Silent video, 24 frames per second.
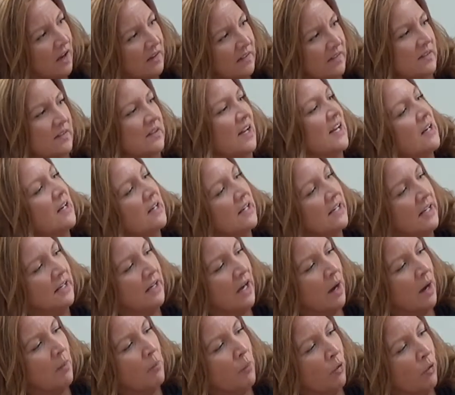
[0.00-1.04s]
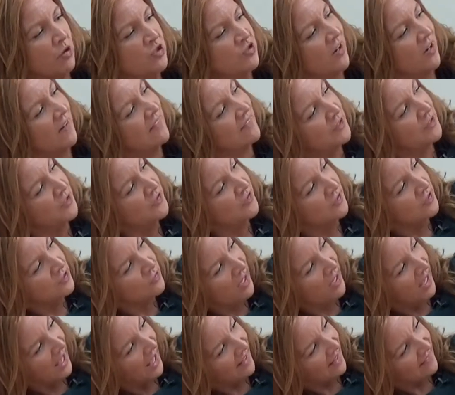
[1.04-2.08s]
are slightly more translucent,
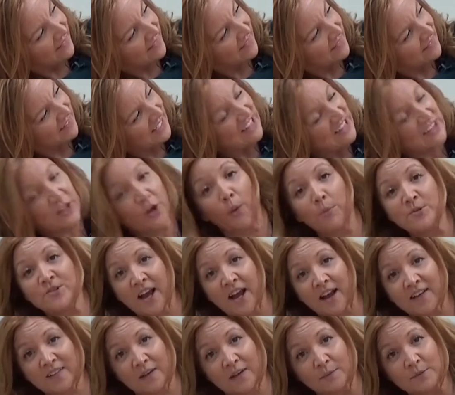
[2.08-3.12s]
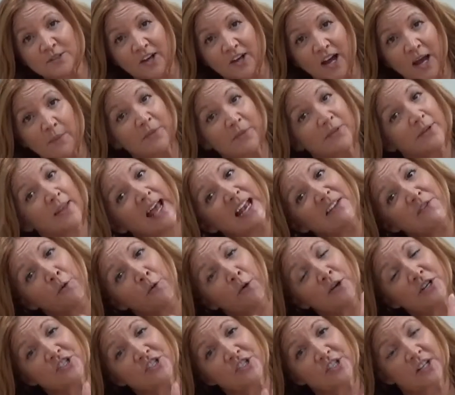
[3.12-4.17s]
you can see the objects sometimes. Again, if
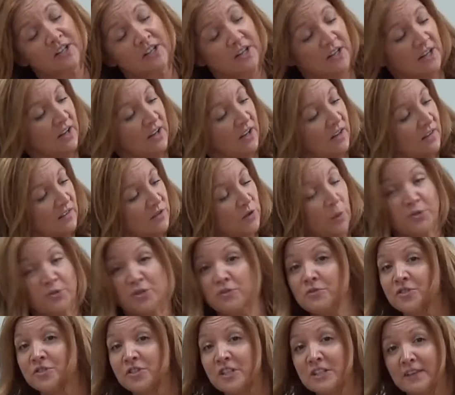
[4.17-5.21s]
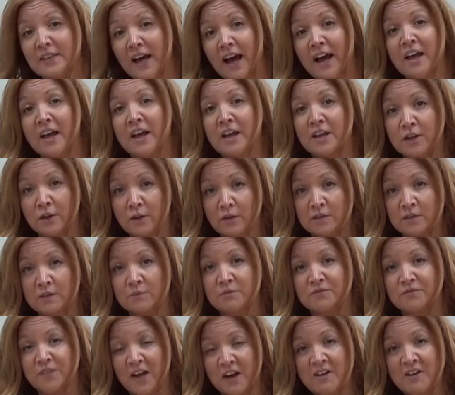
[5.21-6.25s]
you want to stop children doing that, use
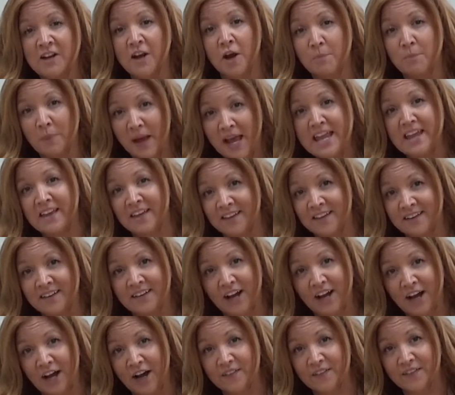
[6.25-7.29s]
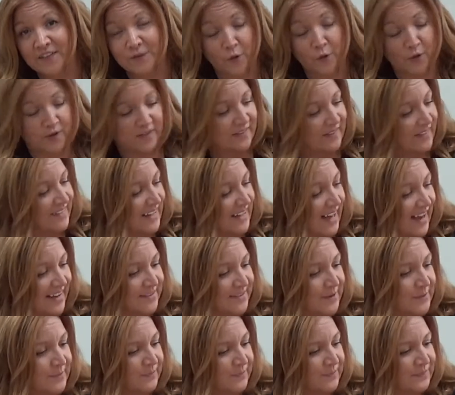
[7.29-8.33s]
some very opaque socks
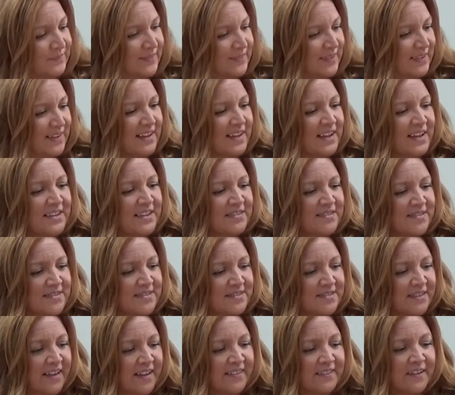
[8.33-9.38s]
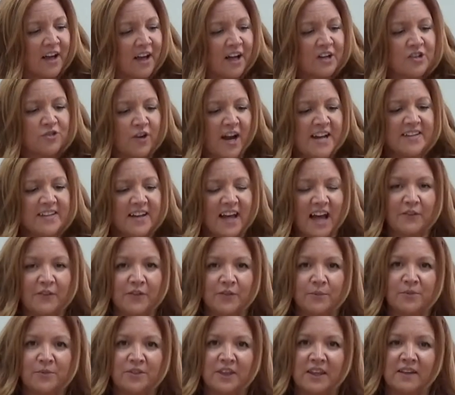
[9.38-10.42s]
instead. And try to have
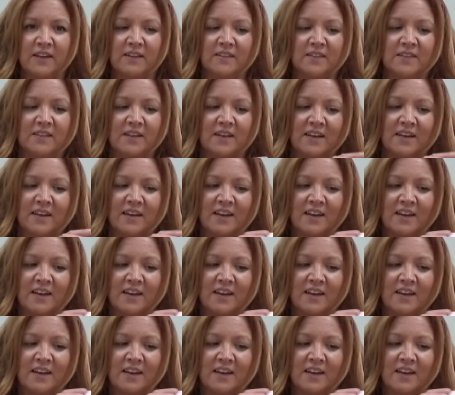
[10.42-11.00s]
some things